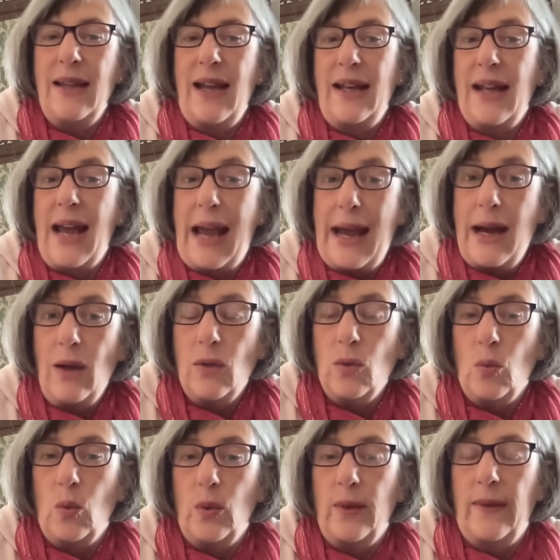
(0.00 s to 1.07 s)
that
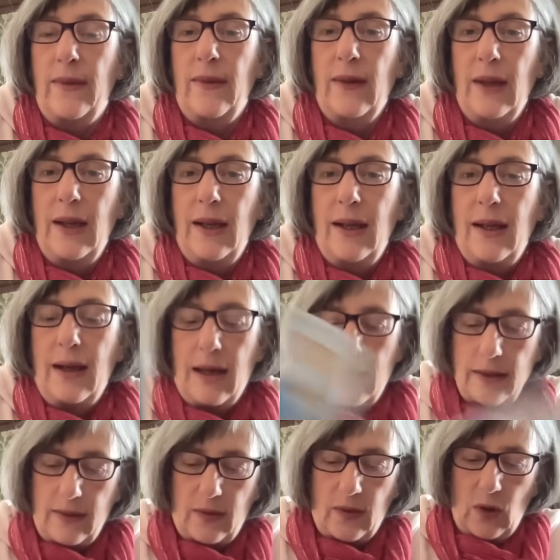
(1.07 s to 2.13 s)
outwards
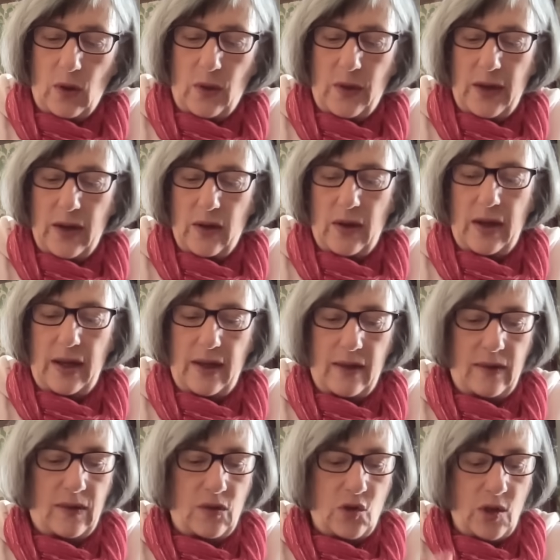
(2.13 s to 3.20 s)
and so there
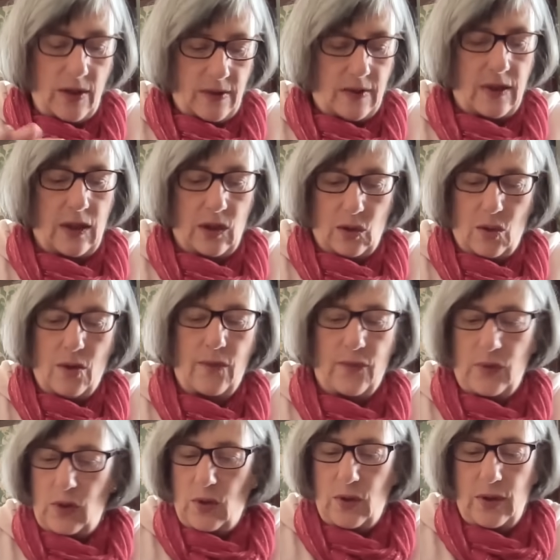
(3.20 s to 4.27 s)
is just a lot of
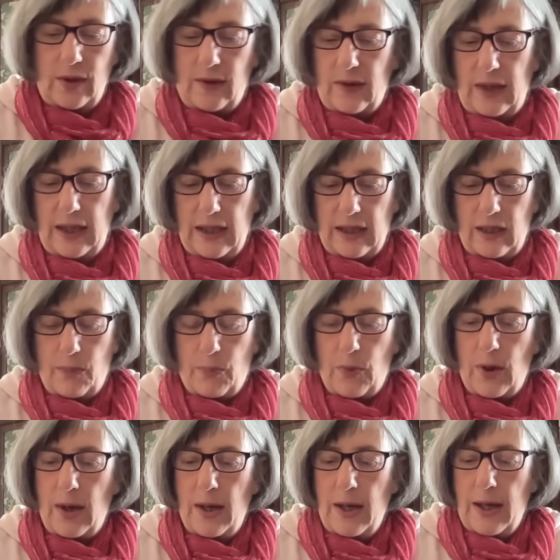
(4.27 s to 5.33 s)
newness here,
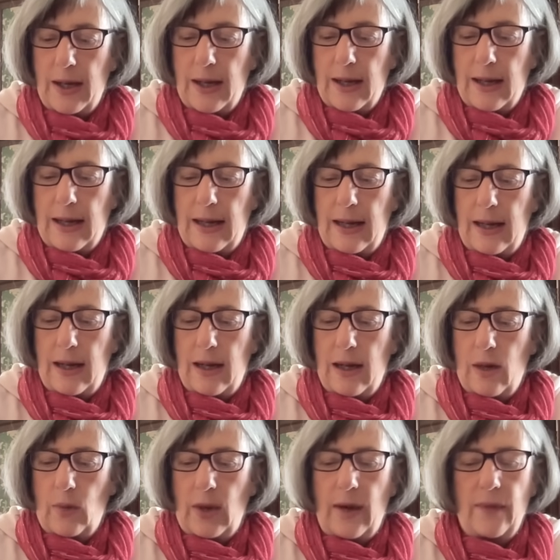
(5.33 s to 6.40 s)
Libra.
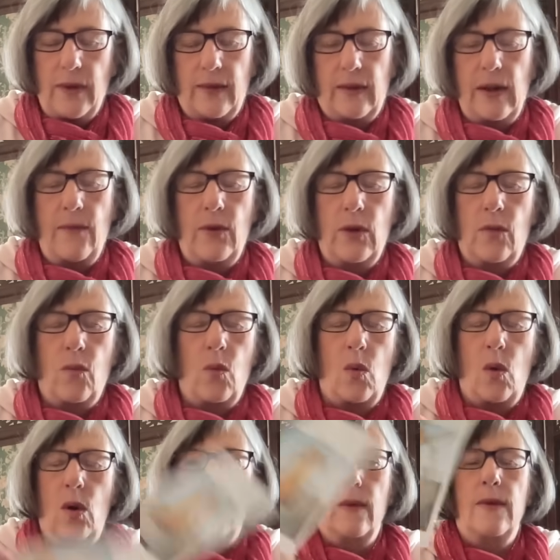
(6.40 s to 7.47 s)
Uh, we have the Seven of
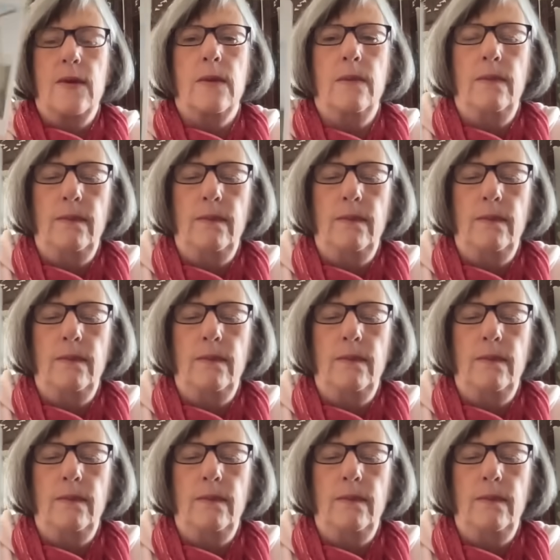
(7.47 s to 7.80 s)
Wands.